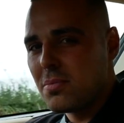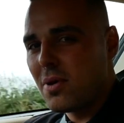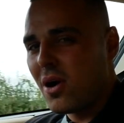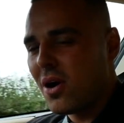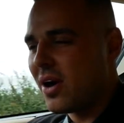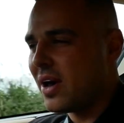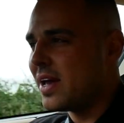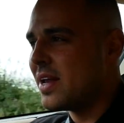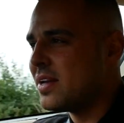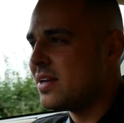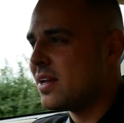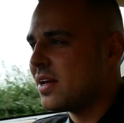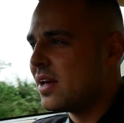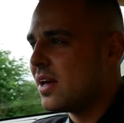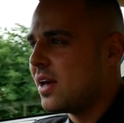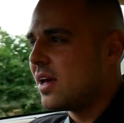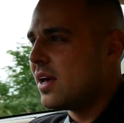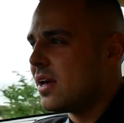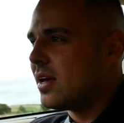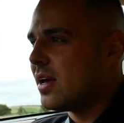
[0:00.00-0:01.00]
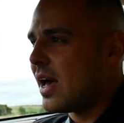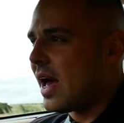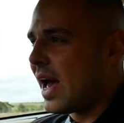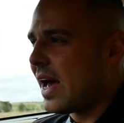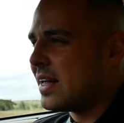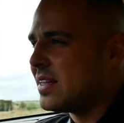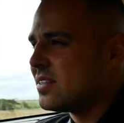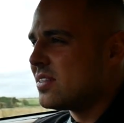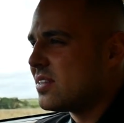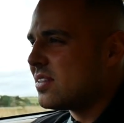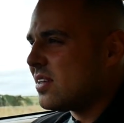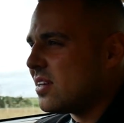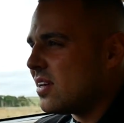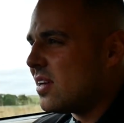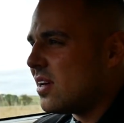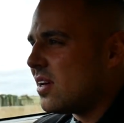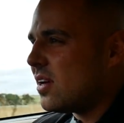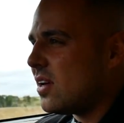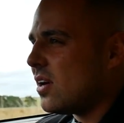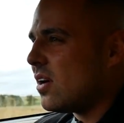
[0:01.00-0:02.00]
Martin, and
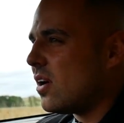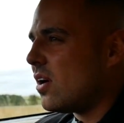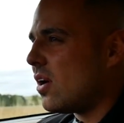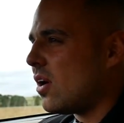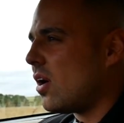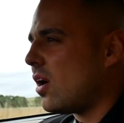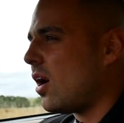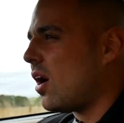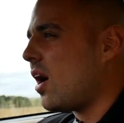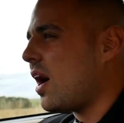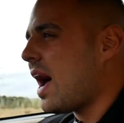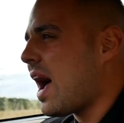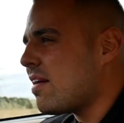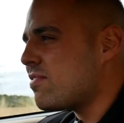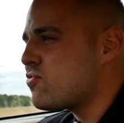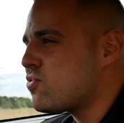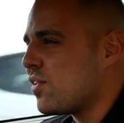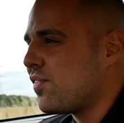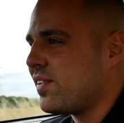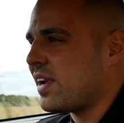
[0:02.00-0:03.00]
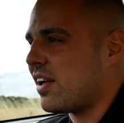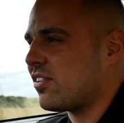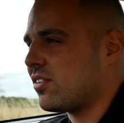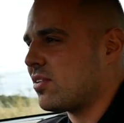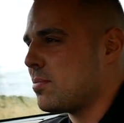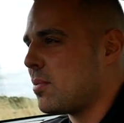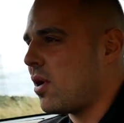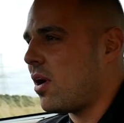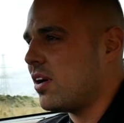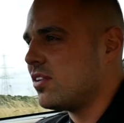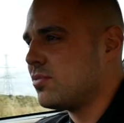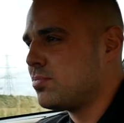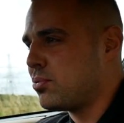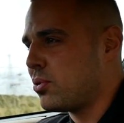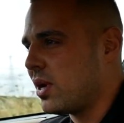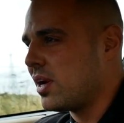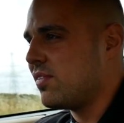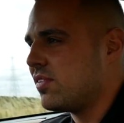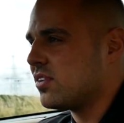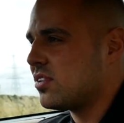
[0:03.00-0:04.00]
I have driven Aston Martins
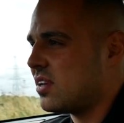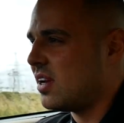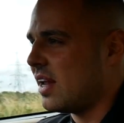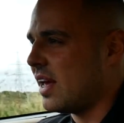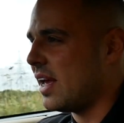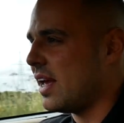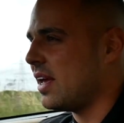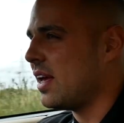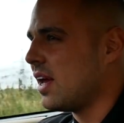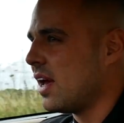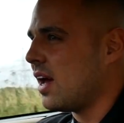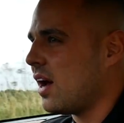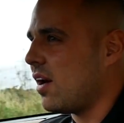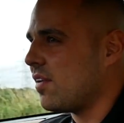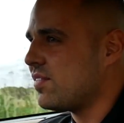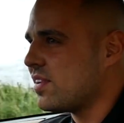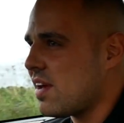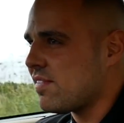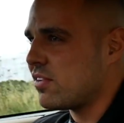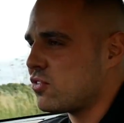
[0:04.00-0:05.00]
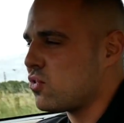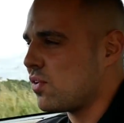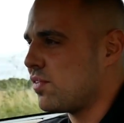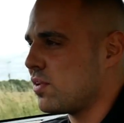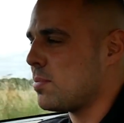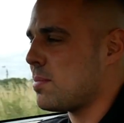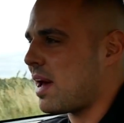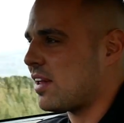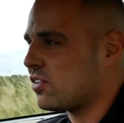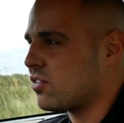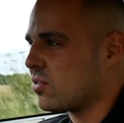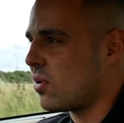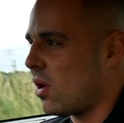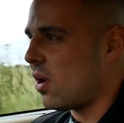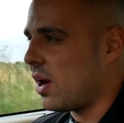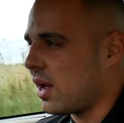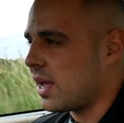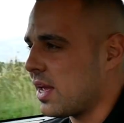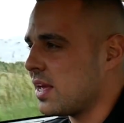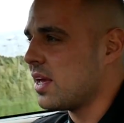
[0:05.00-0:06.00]
previously. I've never driven a
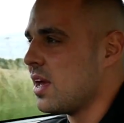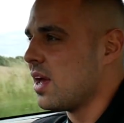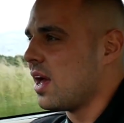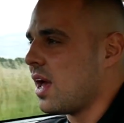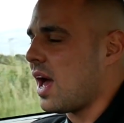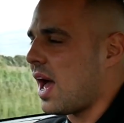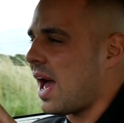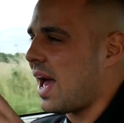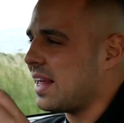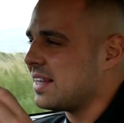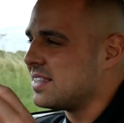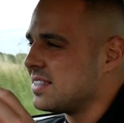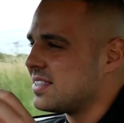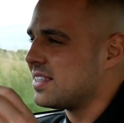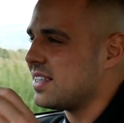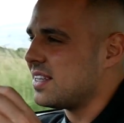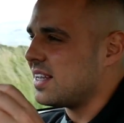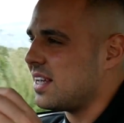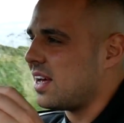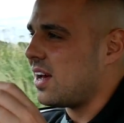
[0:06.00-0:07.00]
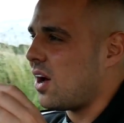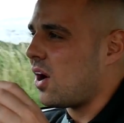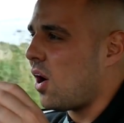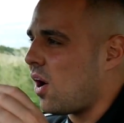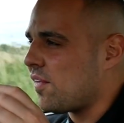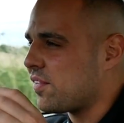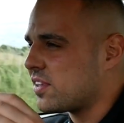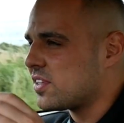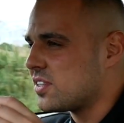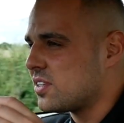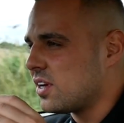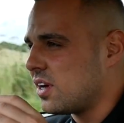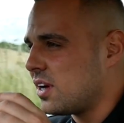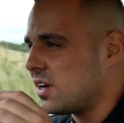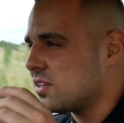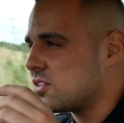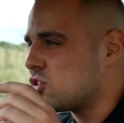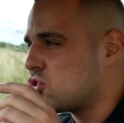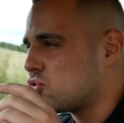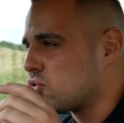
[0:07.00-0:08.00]
Maserati, and
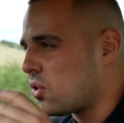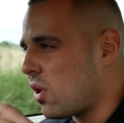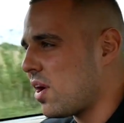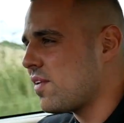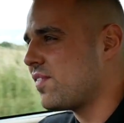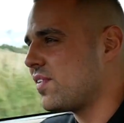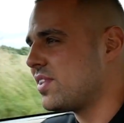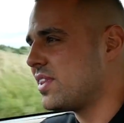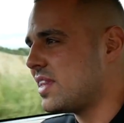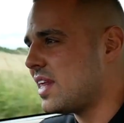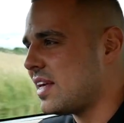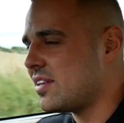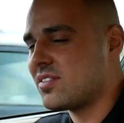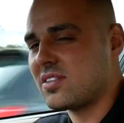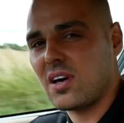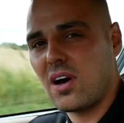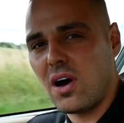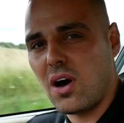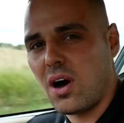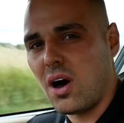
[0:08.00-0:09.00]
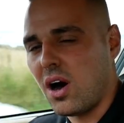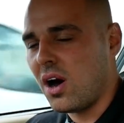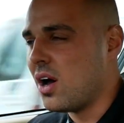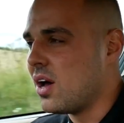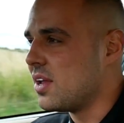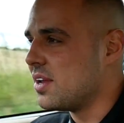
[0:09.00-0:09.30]
after driving this car